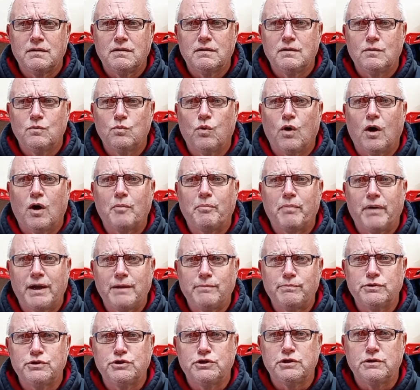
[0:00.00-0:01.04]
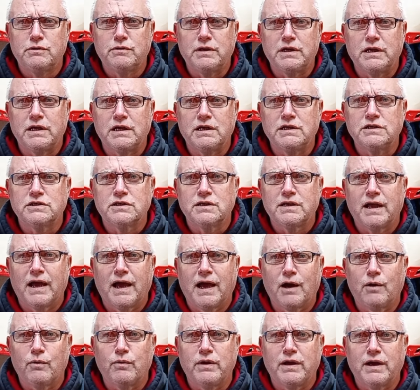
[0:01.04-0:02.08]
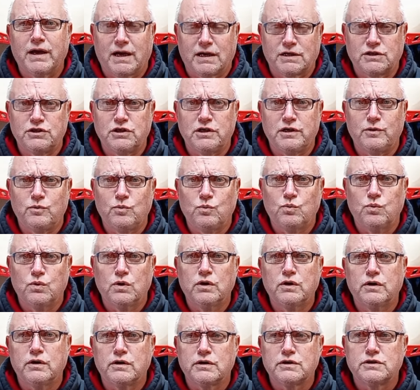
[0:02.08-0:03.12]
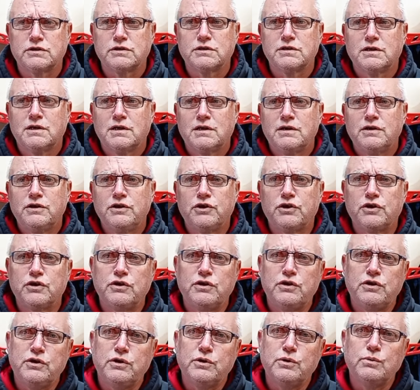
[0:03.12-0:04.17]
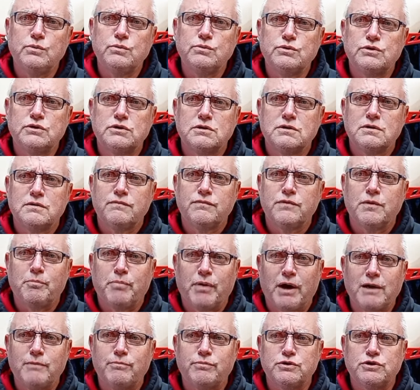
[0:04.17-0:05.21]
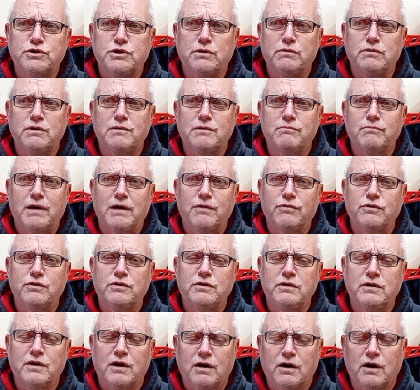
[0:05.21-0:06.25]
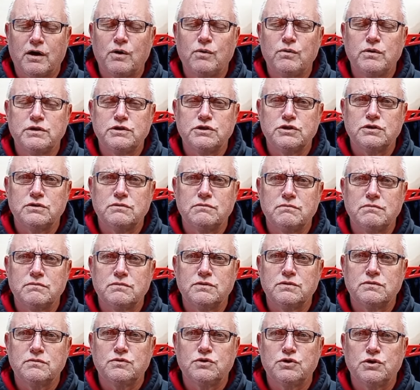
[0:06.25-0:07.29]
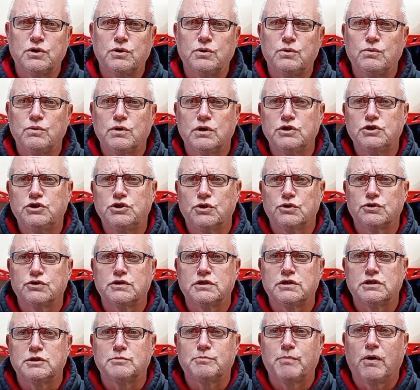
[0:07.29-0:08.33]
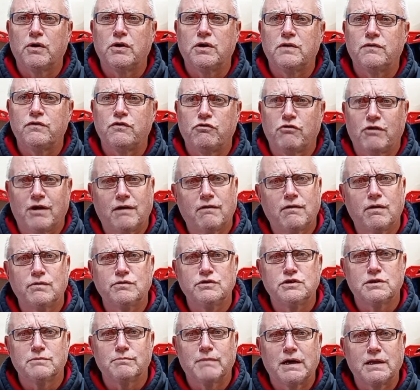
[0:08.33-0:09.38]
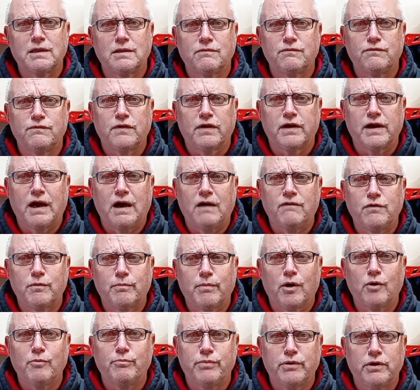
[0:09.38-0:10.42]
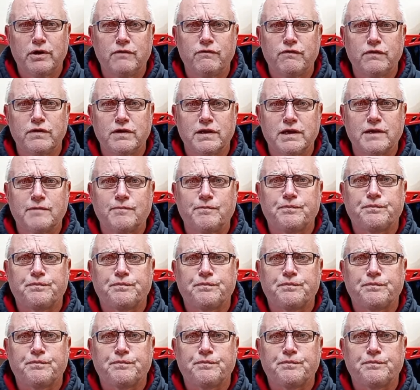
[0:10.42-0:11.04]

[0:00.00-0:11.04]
what paper tuning is and how it actually works. You can use the paper tuning method not only to adjust the spine of your arrows to make them fly out of your bow perfectly,